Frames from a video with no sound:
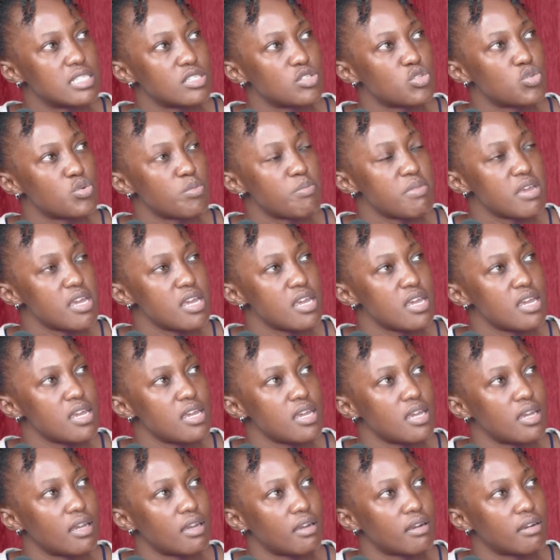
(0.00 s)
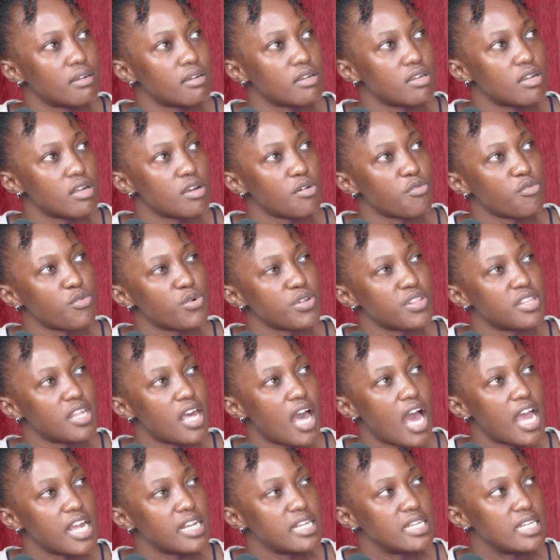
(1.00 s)
To be with
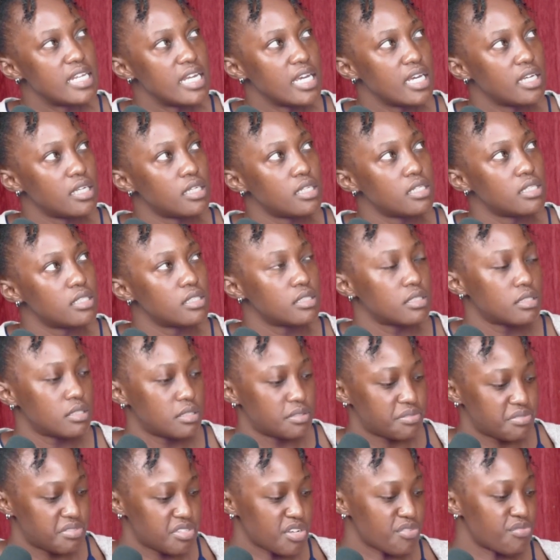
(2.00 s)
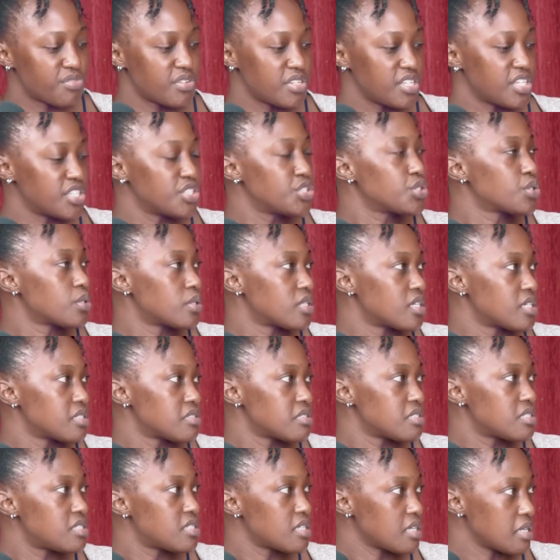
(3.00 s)
the ideal definition
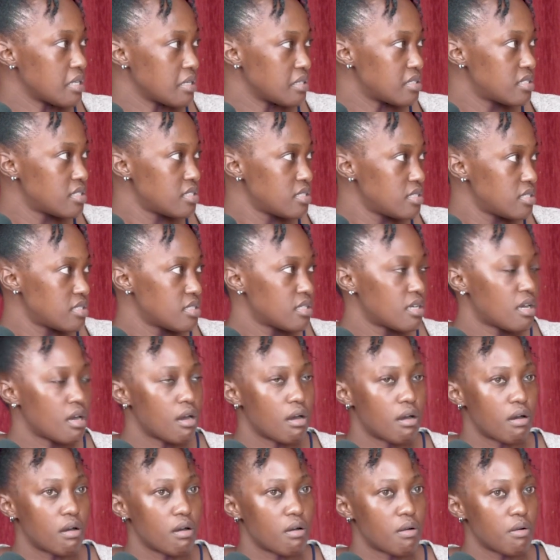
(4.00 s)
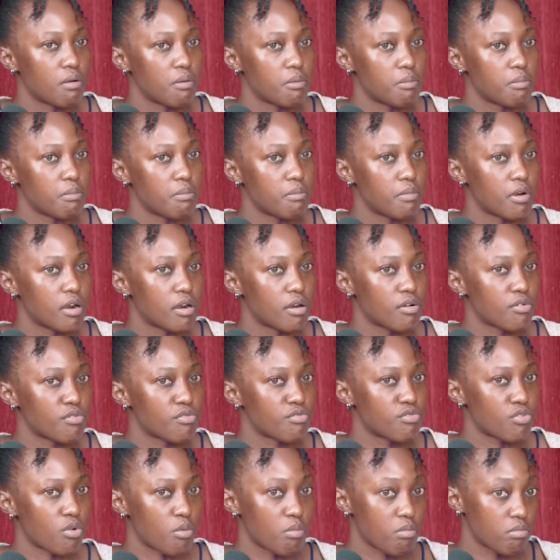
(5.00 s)
as it is,
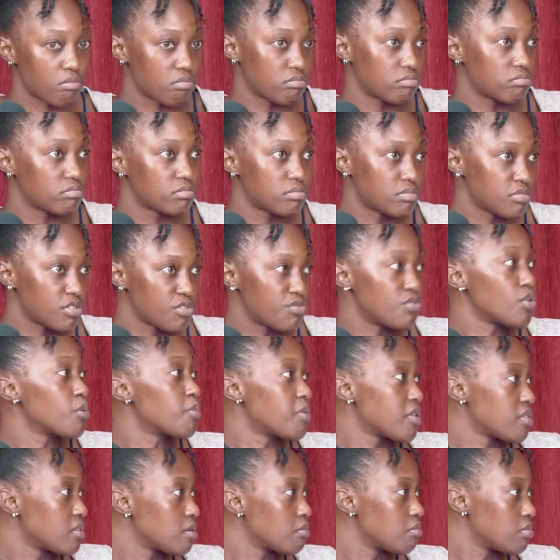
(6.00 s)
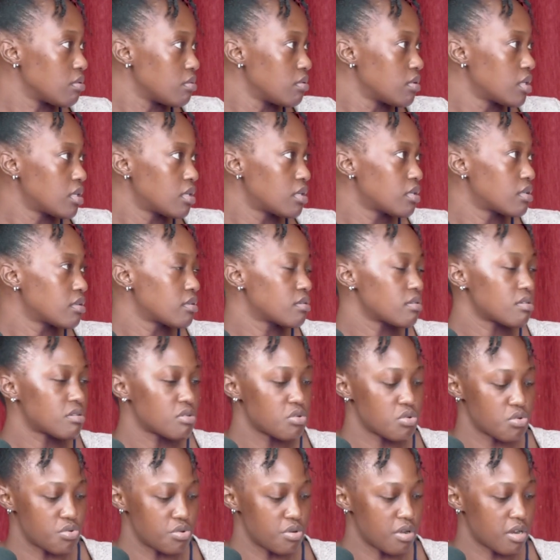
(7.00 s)
from if you open the book,
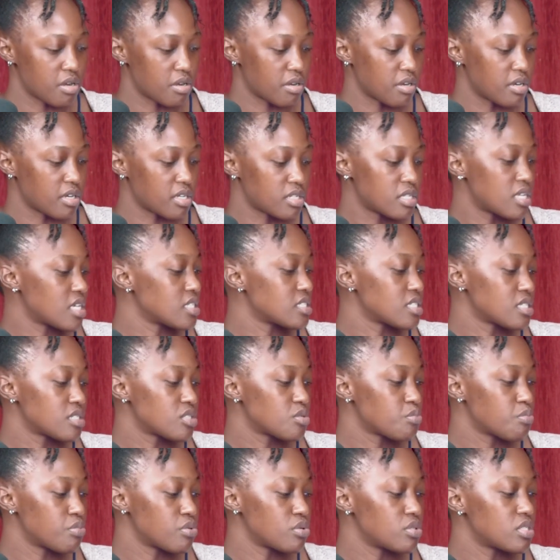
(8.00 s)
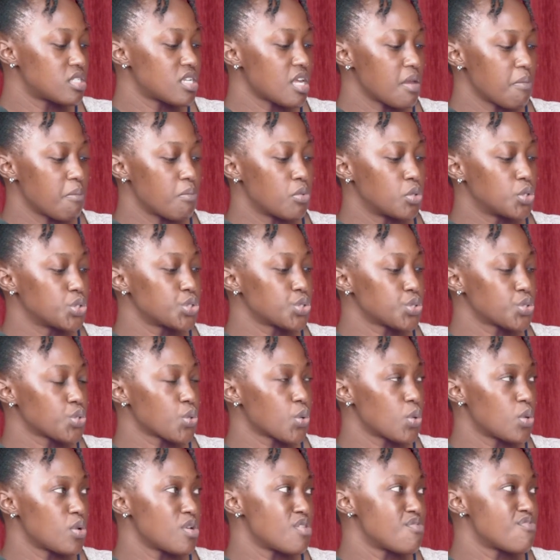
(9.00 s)
it doesn't put
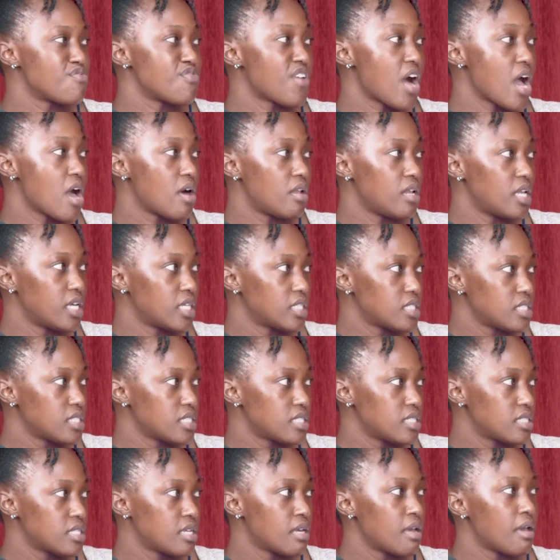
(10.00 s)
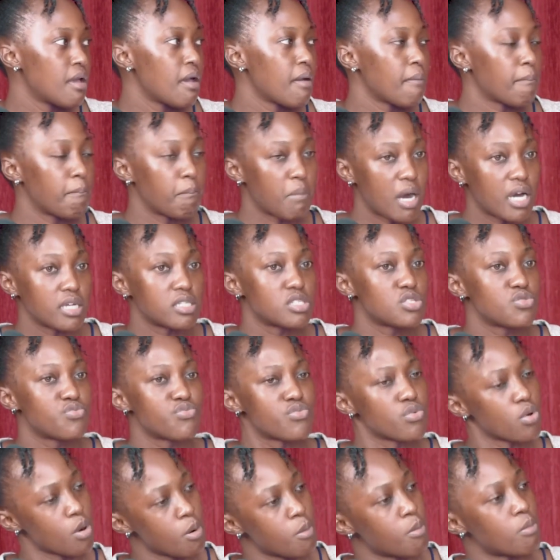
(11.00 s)
emotional violence, but
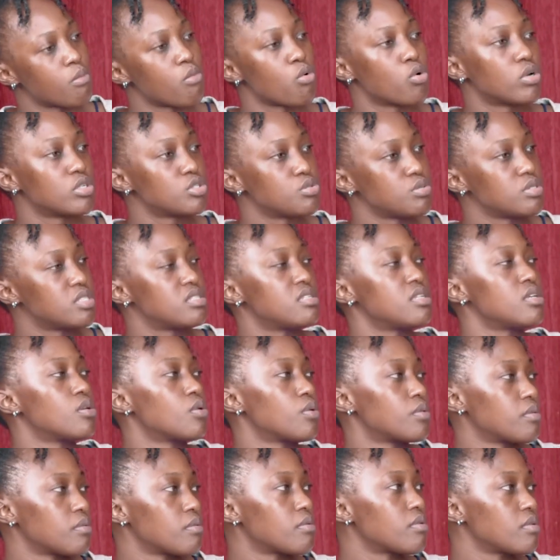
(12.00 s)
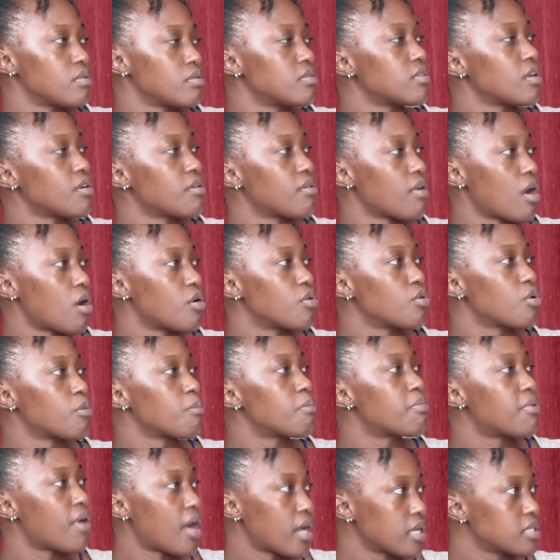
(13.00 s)
from what we see in the ground on
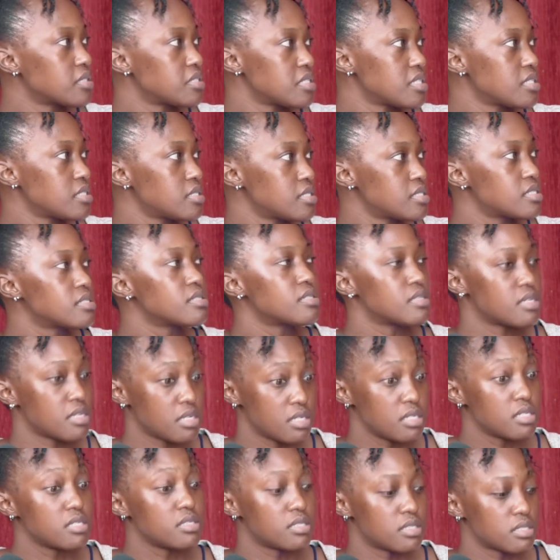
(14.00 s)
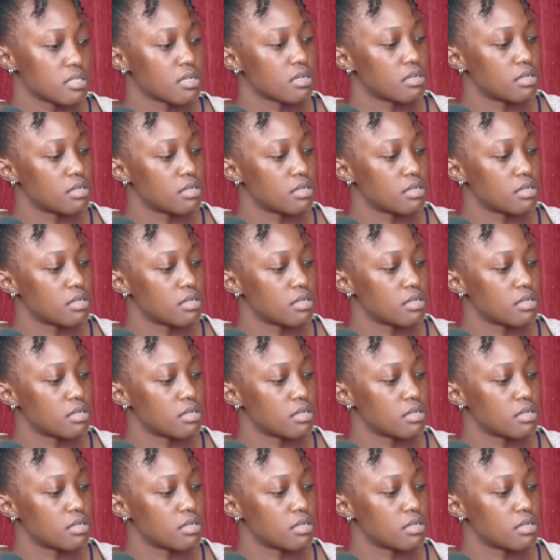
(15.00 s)
practice, there is